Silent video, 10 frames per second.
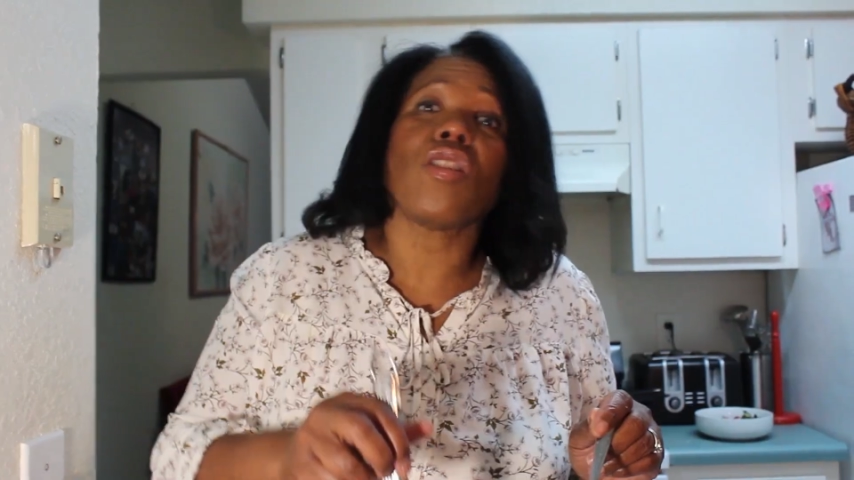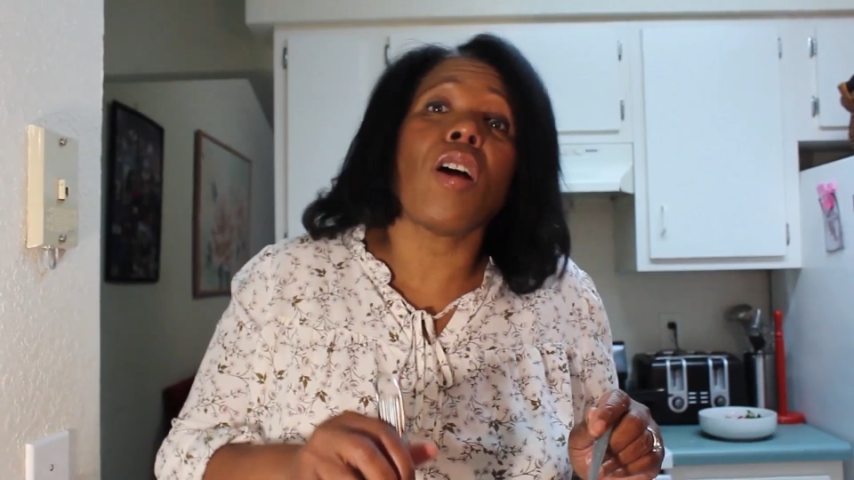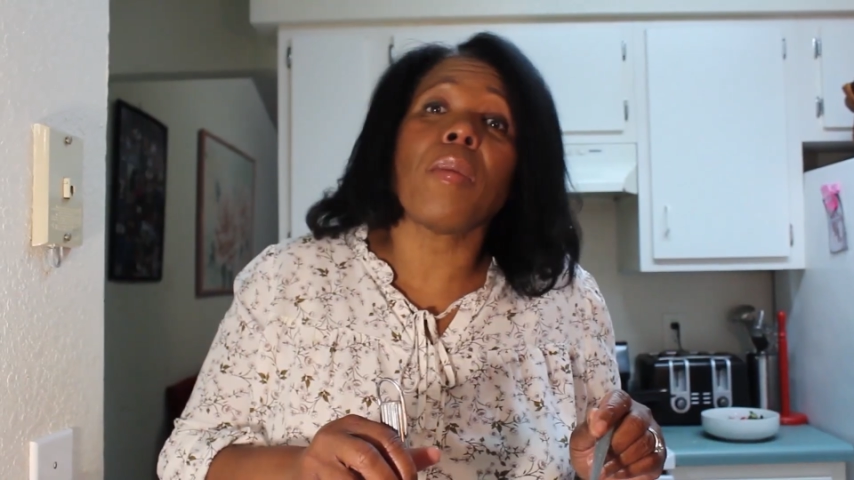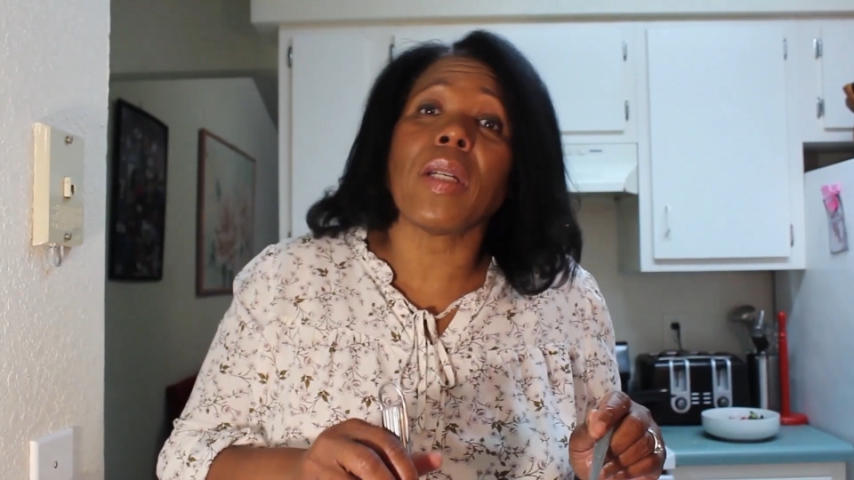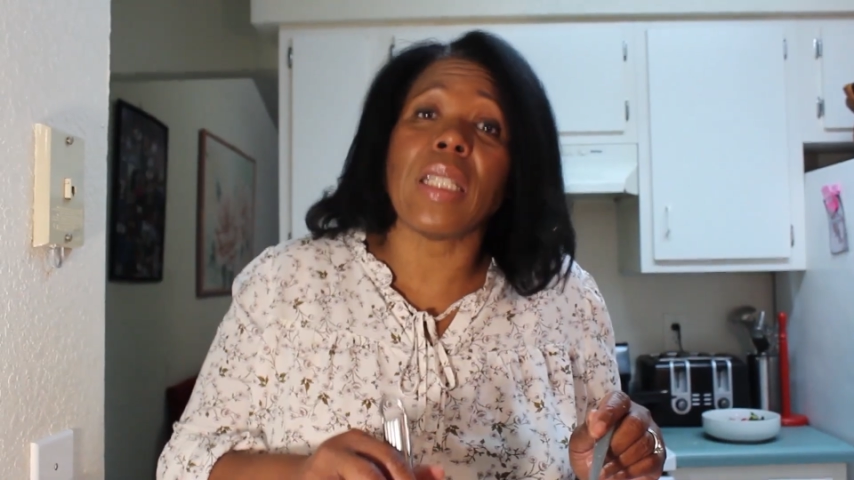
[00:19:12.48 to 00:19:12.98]

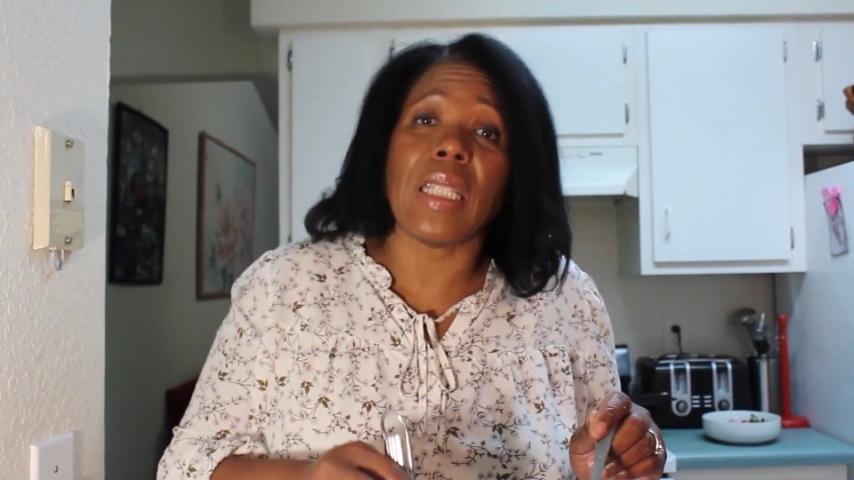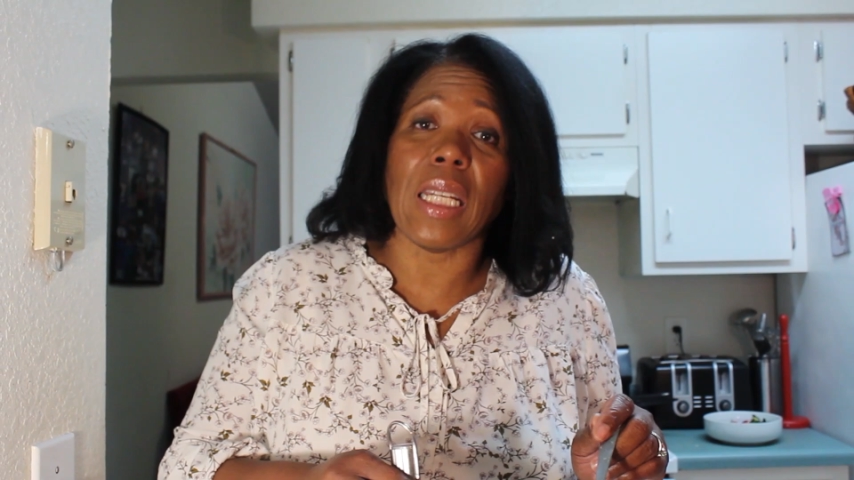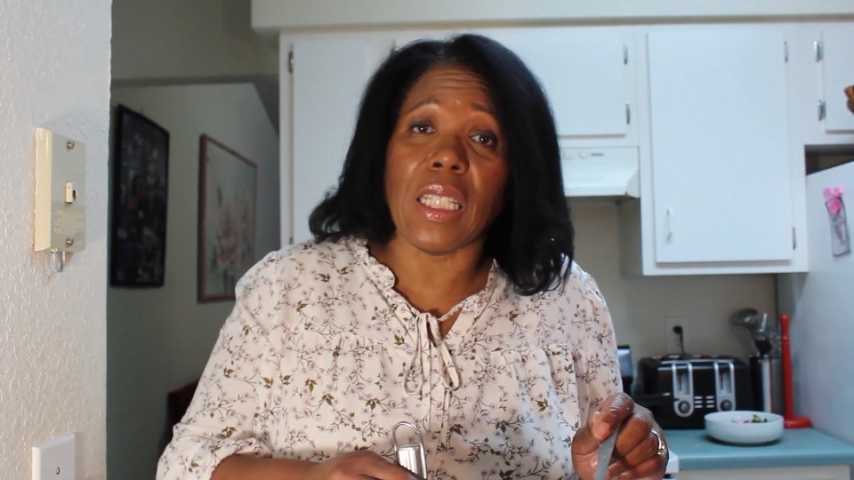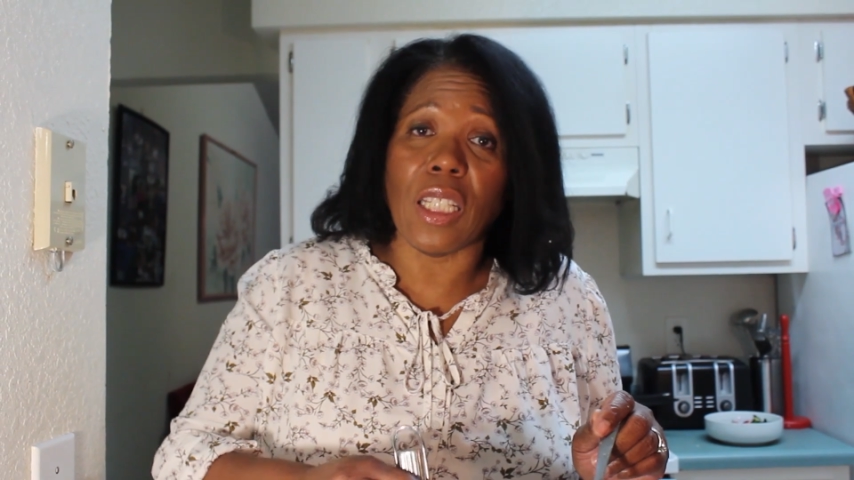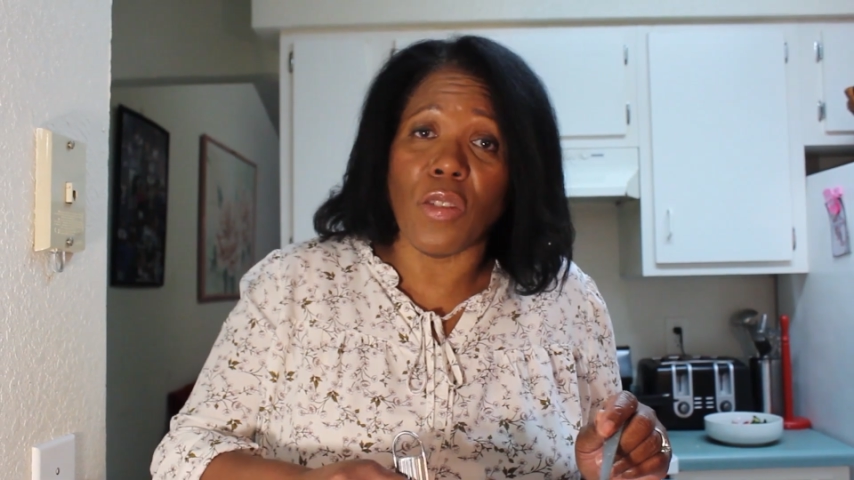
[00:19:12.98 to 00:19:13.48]
now I'm gonna
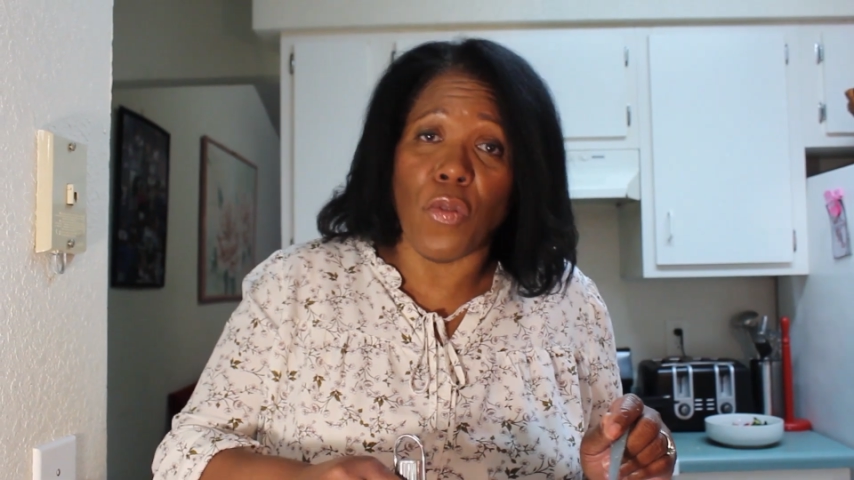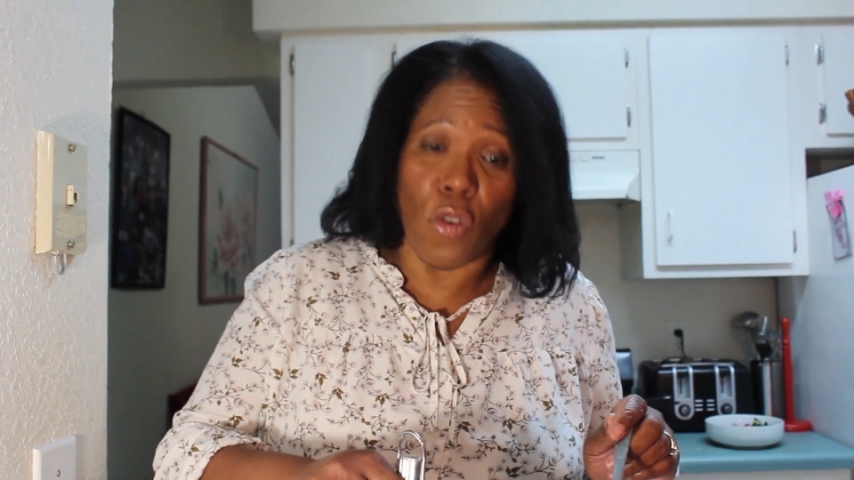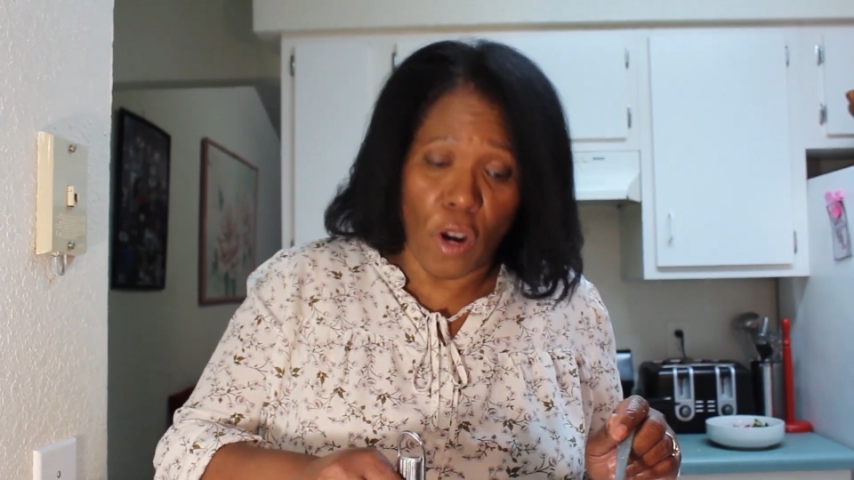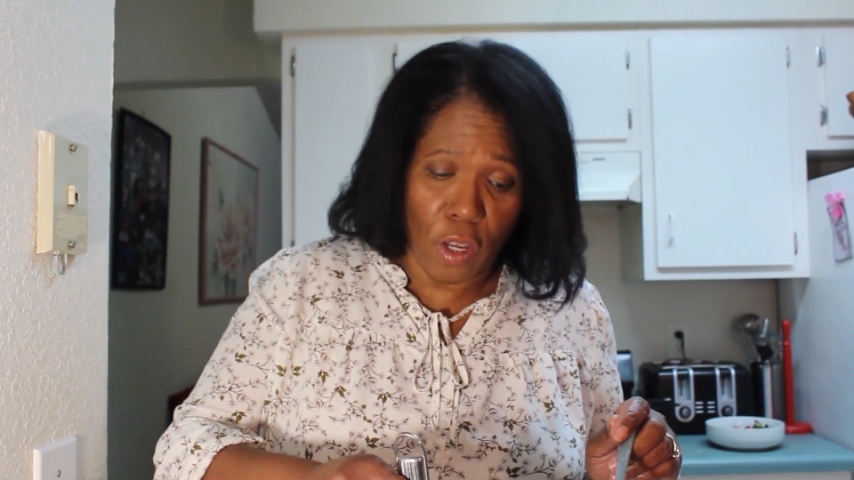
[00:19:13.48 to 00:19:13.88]
taste this for